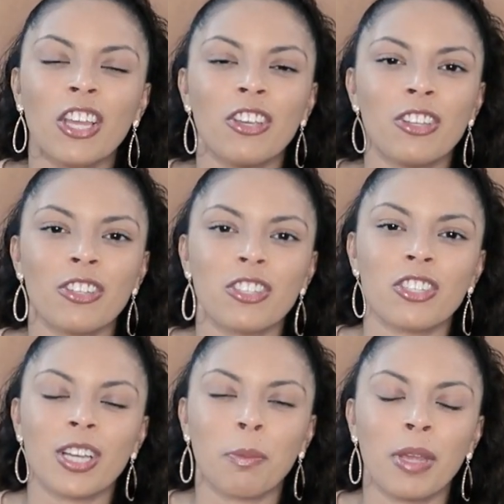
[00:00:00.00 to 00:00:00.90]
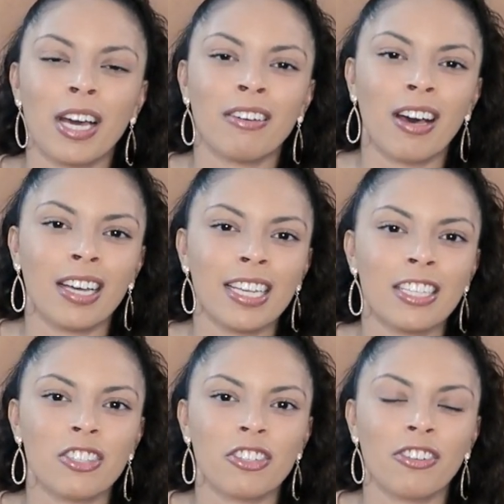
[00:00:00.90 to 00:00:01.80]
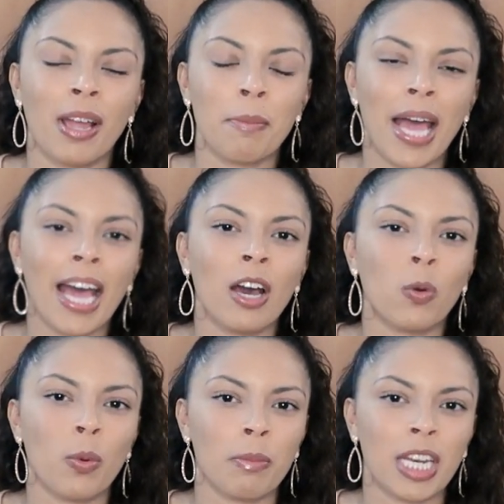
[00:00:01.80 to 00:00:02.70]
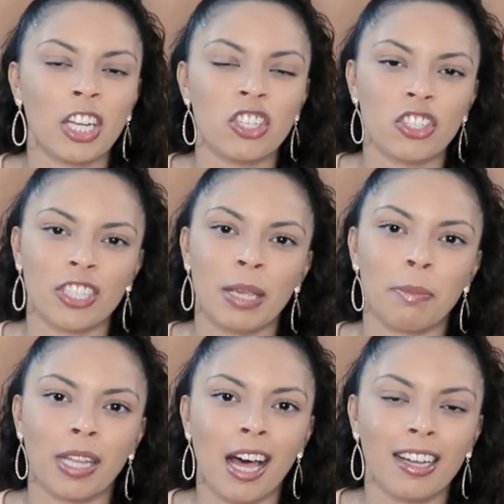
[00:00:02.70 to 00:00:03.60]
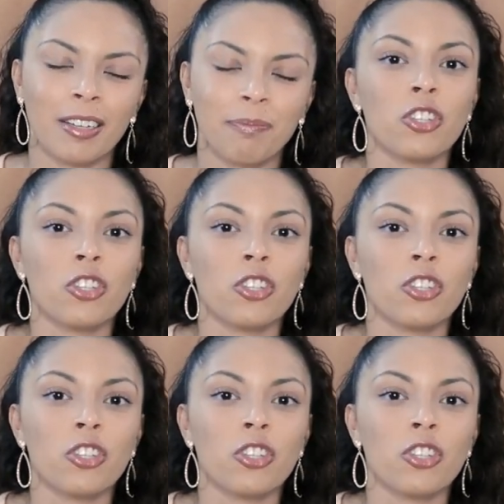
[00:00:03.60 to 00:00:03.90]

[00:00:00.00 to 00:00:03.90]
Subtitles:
You can also check me out on Instagram at A Woman on a Journey blog.